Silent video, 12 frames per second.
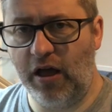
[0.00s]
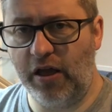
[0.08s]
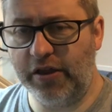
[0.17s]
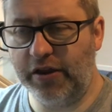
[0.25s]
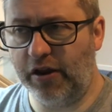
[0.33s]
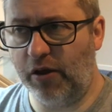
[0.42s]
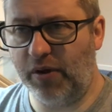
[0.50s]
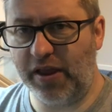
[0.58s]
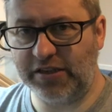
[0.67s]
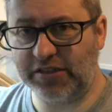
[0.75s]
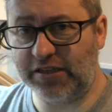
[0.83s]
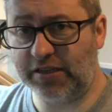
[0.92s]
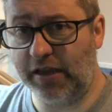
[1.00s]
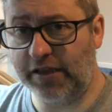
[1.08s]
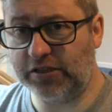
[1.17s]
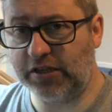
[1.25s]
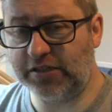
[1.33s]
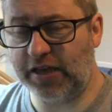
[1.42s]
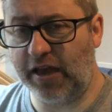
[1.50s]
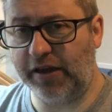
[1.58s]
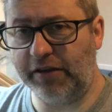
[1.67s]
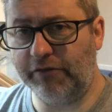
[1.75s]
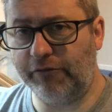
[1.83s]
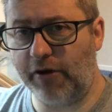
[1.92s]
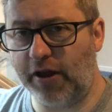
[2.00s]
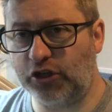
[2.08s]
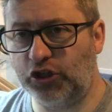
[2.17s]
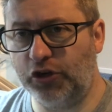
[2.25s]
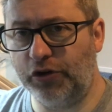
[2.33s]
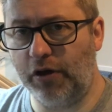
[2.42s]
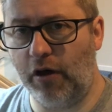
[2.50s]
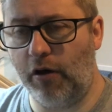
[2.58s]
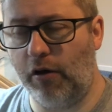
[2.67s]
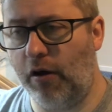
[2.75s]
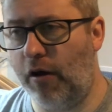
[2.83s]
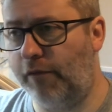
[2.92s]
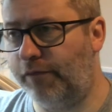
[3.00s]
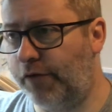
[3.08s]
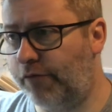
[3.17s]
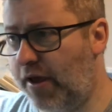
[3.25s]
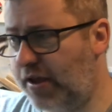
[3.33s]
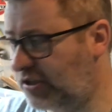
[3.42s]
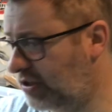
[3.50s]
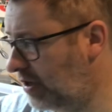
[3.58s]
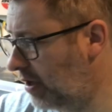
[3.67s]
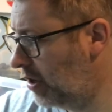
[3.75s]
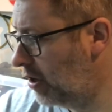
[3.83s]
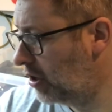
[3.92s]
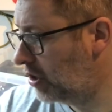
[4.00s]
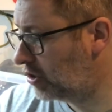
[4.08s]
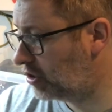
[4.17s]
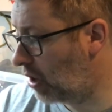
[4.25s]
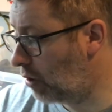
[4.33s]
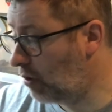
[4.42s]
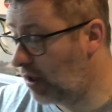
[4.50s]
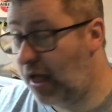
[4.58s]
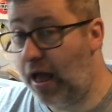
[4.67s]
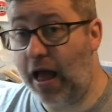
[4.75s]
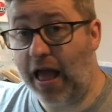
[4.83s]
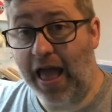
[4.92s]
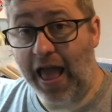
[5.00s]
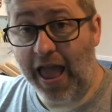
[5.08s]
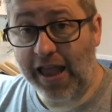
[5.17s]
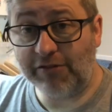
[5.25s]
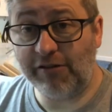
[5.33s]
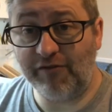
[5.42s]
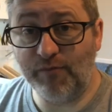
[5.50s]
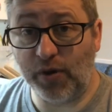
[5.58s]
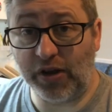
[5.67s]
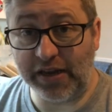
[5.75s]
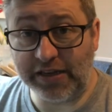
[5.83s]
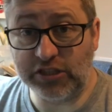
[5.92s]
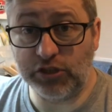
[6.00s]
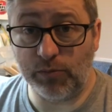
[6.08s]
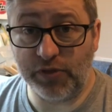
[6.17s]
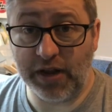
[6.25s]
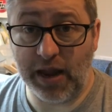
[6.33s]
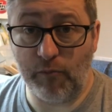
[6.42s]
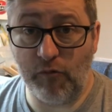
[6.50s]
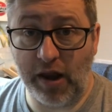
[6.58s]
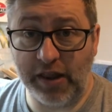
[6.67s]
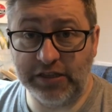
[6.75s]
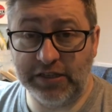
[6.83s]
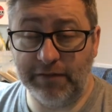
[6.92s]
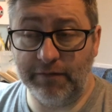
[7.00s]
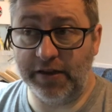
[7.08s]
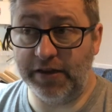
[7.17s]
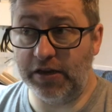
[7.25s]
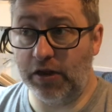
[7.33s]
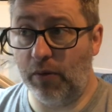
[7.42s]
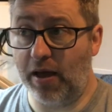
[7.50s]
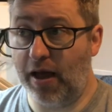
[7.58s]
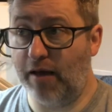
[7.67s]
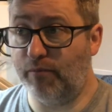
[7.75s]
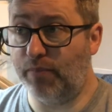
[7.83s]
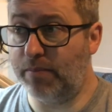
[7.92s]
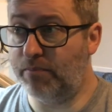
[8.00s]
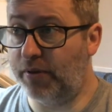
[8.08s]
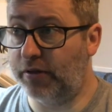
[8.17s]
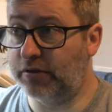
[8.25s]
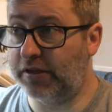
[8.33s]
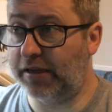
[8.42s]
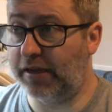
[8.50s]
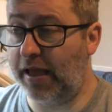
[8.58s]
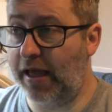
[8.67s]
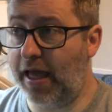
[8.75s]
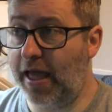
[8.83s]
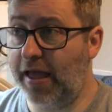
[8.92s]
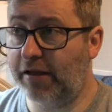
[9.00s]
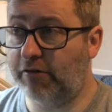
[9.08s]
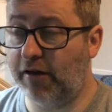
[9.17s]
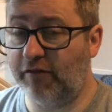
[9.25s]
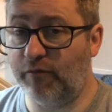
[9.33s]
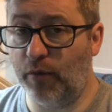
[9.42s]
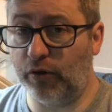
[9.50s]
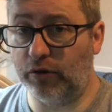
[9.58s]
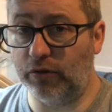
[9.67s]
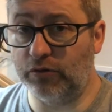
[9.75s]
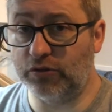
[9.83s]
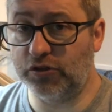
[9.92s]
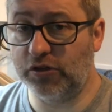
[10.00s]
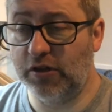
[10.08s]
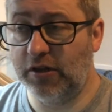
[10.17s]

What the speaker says: You know, it's a tiny fraction of the rest. So aircraft modelling is something I'm relatively new at. I've been building aircraft models